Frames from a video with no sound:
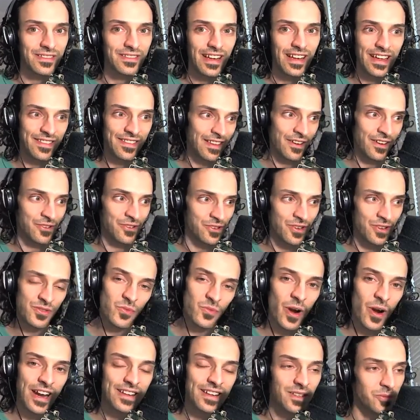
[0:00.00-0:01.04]
And they're just
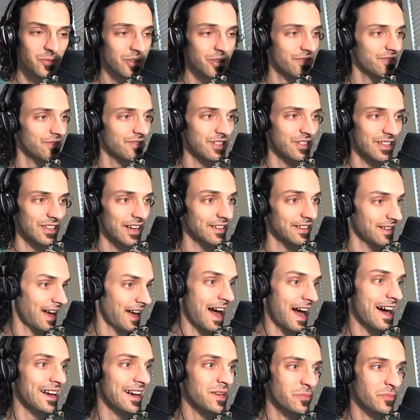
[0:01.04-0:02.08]
waiting with an
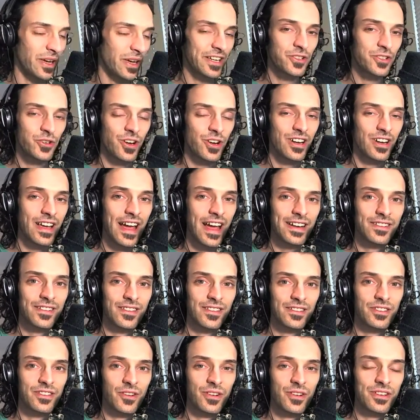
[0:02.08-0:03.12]
I-Patriot Act
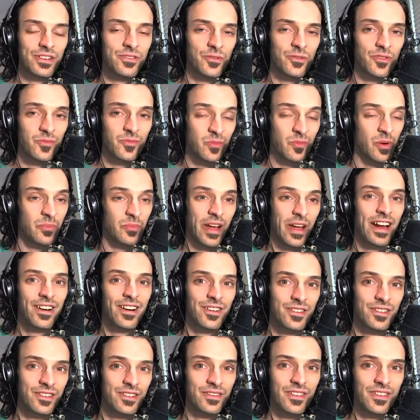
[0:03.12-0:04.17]
that's already sort of
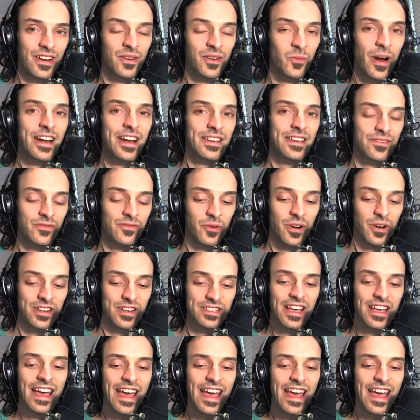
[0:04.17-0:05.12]
prepared and they're waiting for it.